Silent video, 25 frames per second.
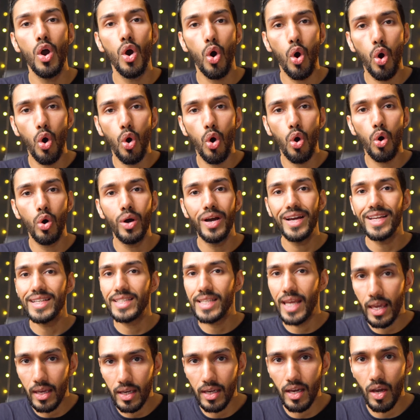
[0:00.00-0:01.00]
or
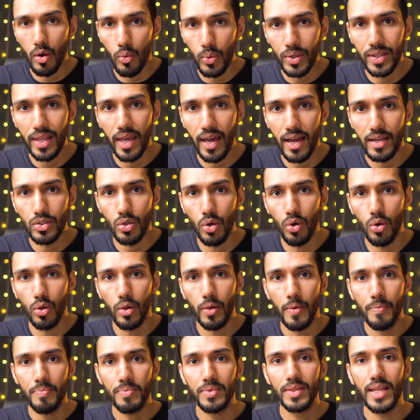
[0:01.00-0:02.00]
tinker with it at all.
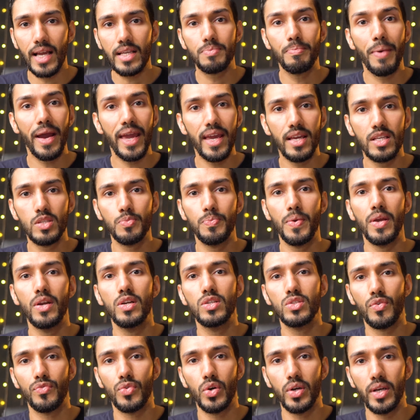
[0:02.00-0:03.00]
That's my experience
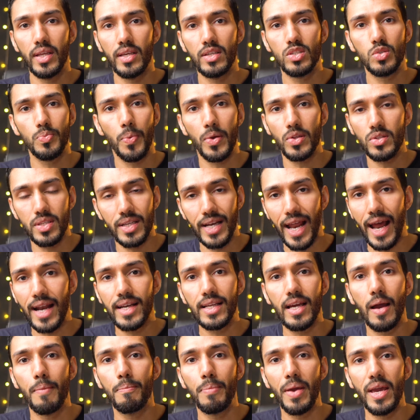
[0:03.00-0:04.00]
of running sponsored ad
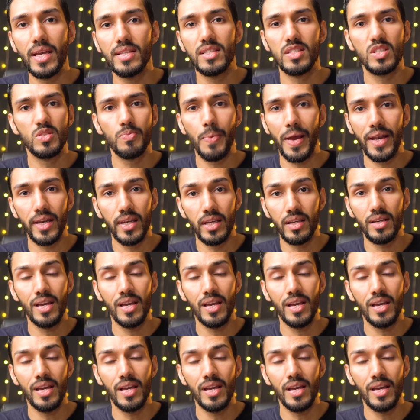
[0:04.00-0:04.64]
campaigns and spending